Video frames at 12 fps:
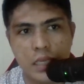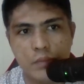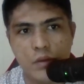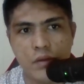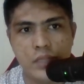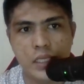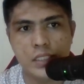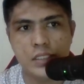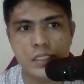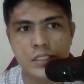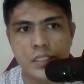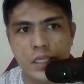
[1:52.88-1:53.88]
demo of
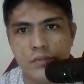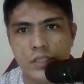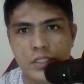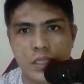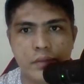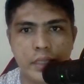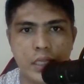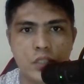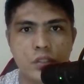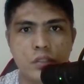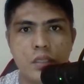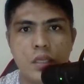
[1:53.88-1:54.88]
this inside of this
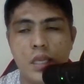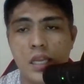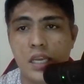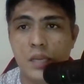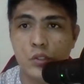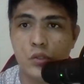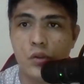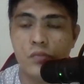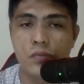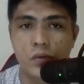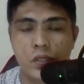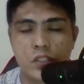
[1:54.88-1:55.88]
application, let me show you
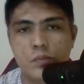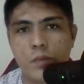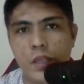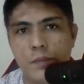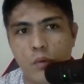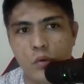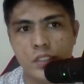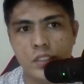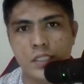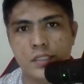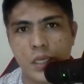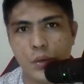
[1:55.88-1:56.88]
first my bonuses.